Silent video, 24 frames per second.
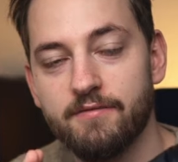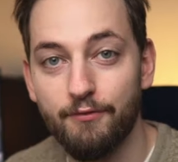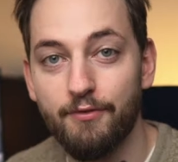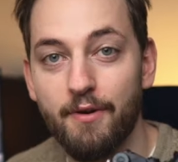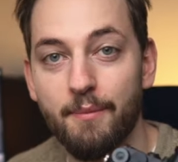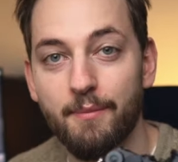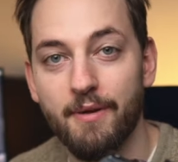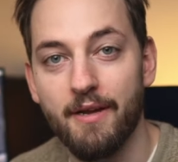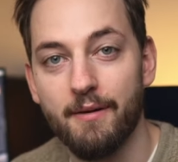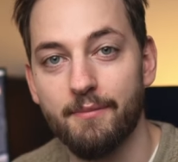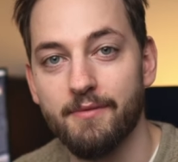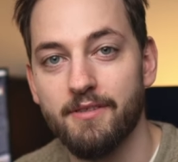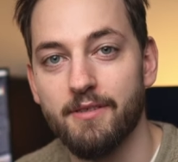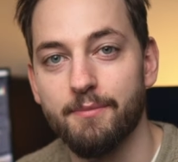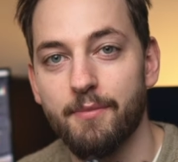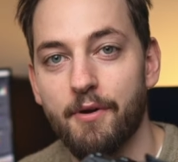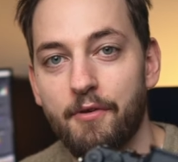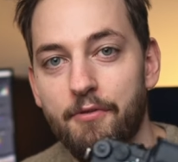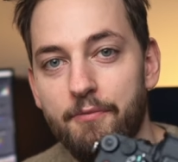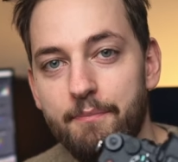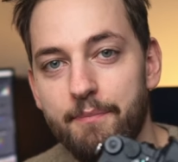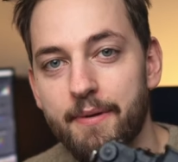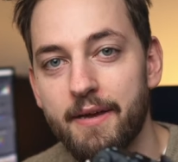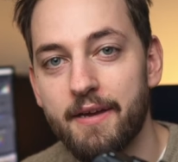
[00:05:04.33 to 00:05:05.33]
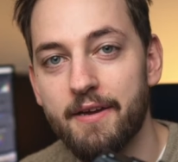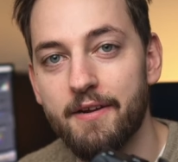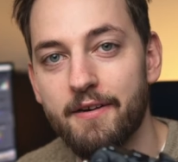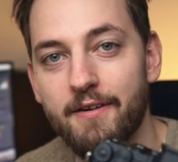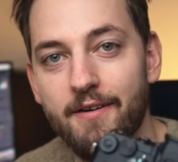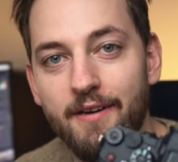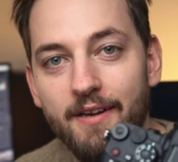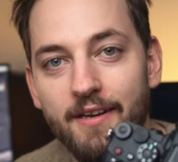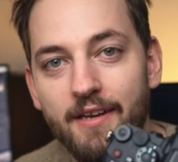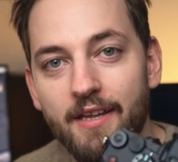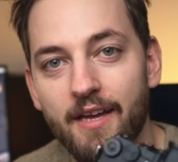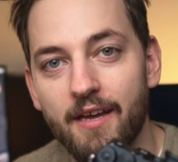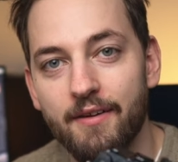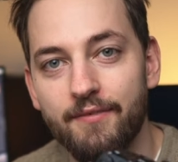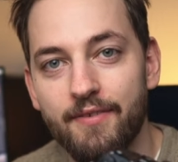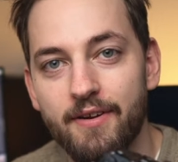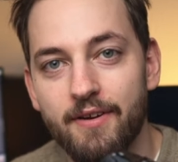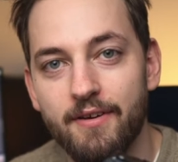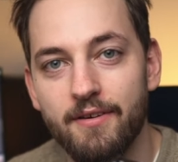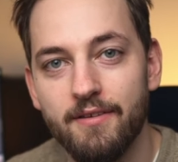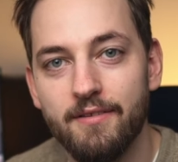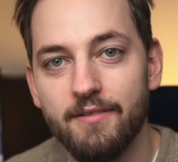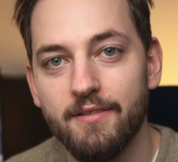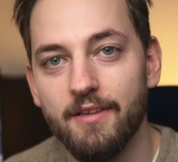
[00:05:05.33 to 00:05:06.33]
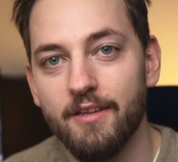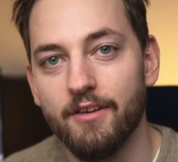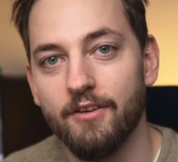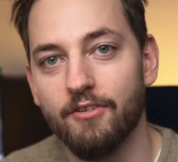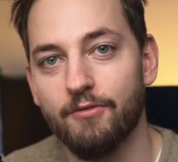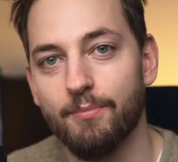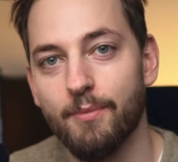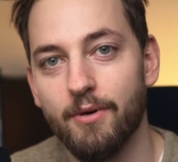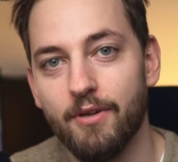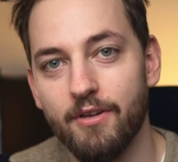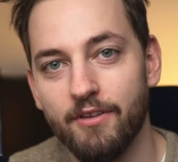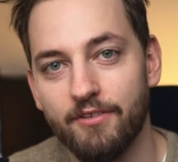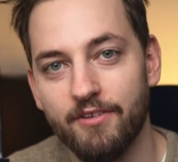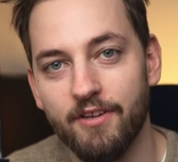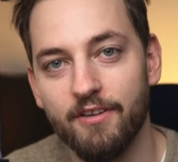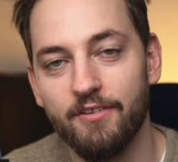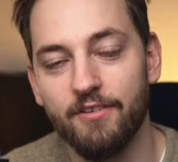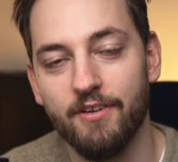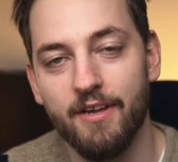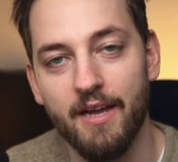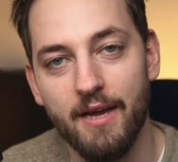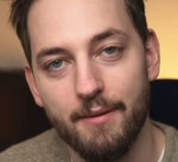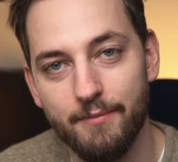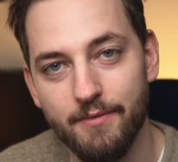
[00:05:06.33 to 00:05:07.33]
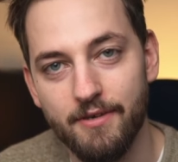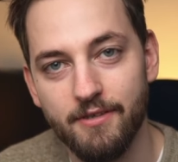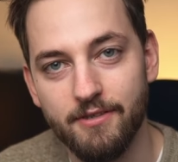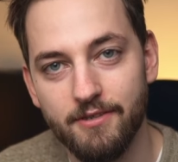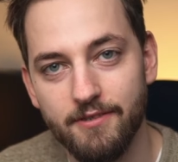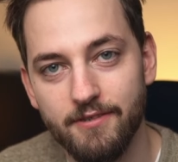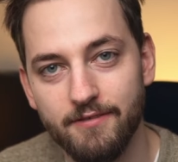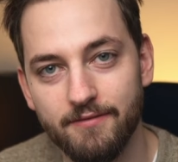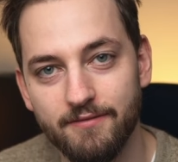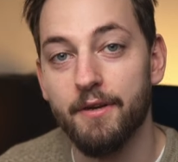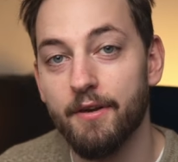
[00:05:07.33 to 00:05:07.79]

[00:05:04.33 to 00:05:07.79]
Full frame cameras are both bigger and heavier than smaller sensor cameras.